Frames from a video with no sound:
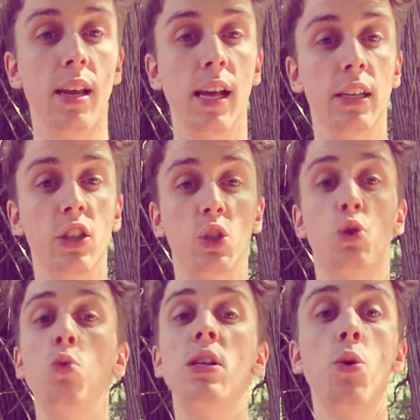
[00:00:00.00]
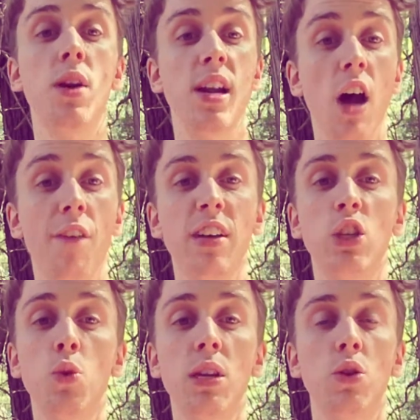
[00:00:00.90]
It's just do we do it enough and
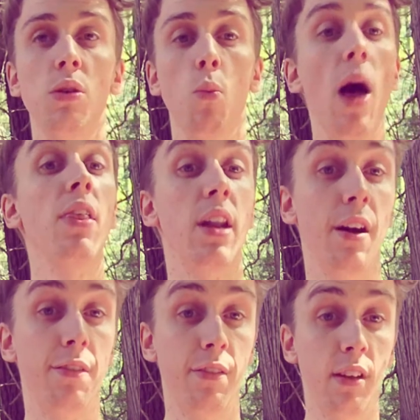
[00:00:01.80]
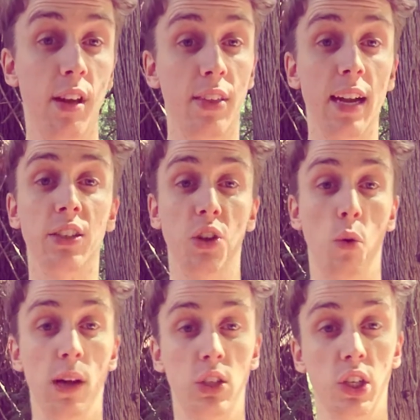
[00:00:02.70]
do we do it well enough? That is the
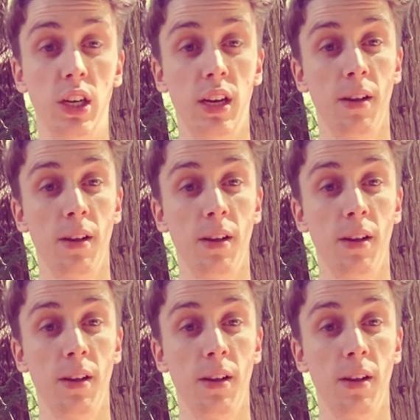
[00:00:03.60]
question.